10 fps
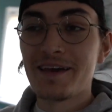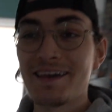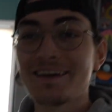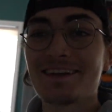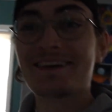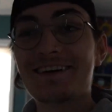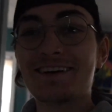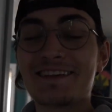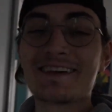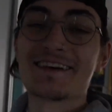and
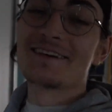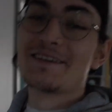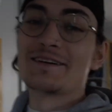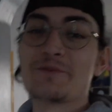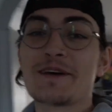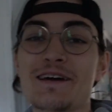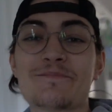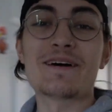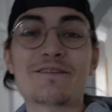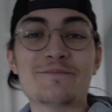uh, yeah, when I got
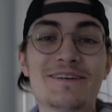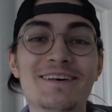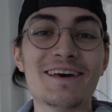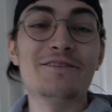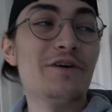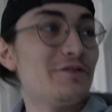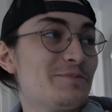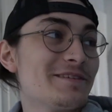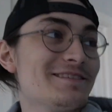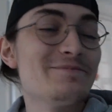back from LA, I've, I've, just
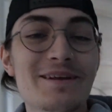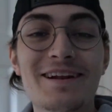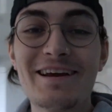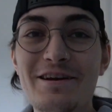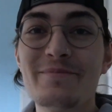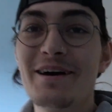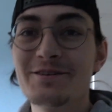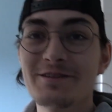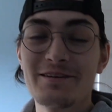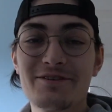been sleeping on an air
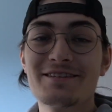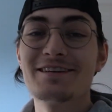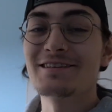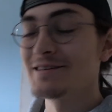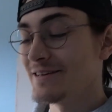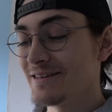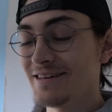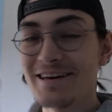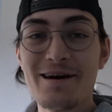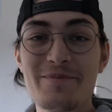mattress ever since uh,
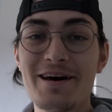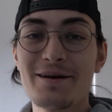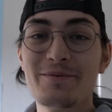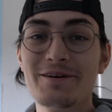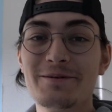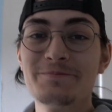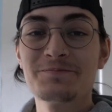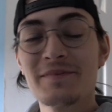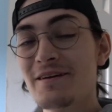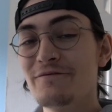I got back. But
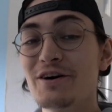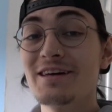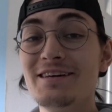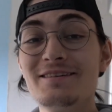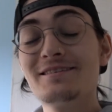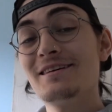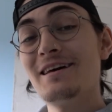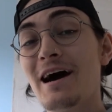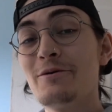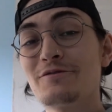fuck it,
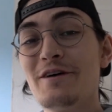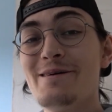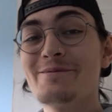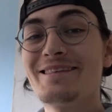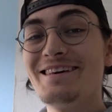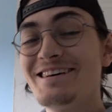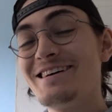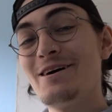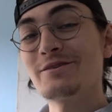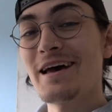I was fine with it.
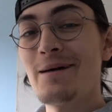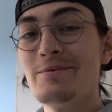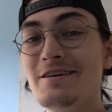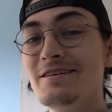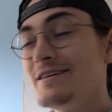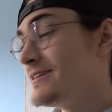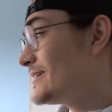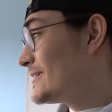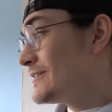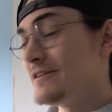I was happy.
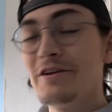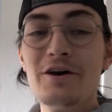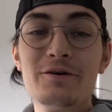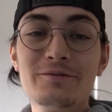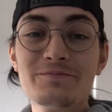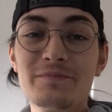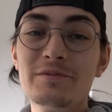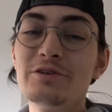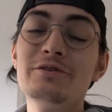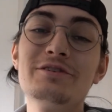You know,
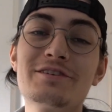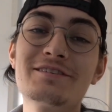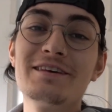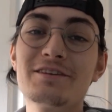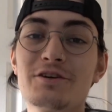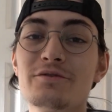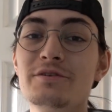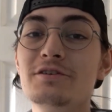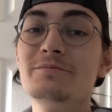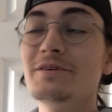materialistic things aren't
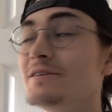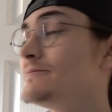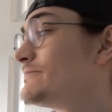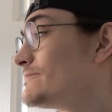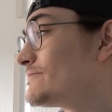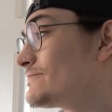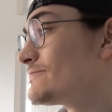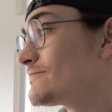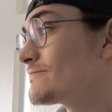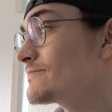real, but
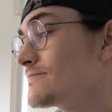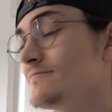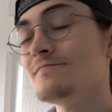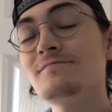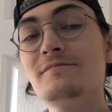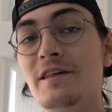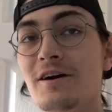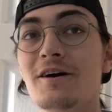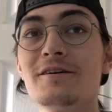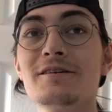they
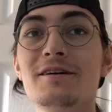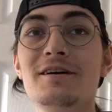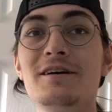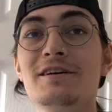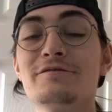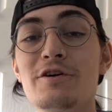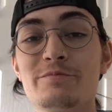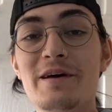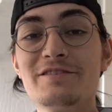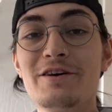are as far as
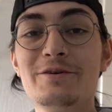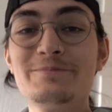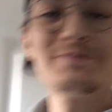beds go.